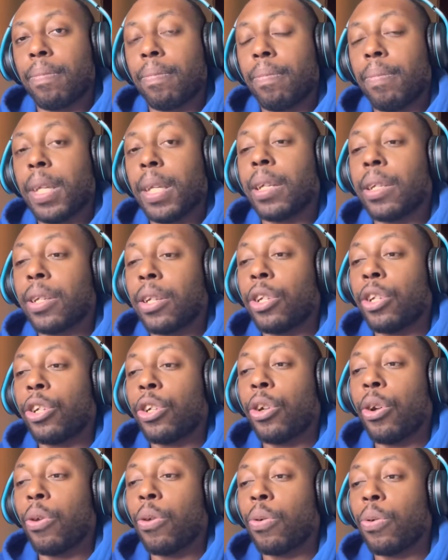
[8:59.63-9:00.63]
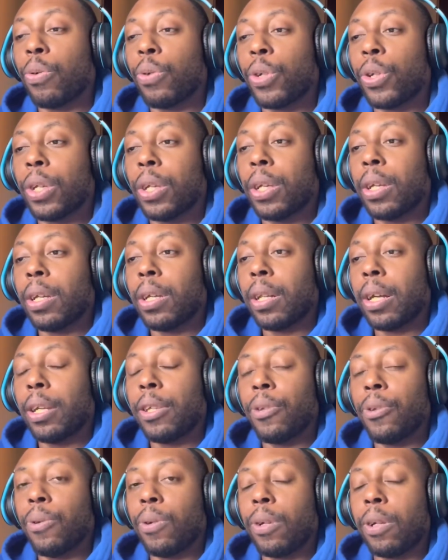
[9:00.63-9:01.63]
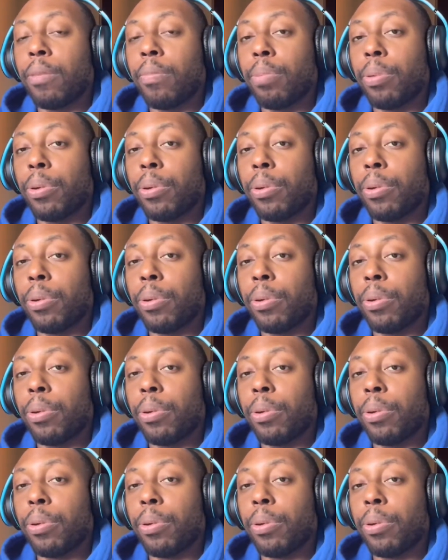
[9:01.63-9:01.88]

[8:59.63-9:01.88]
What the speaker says: Because it shows that you can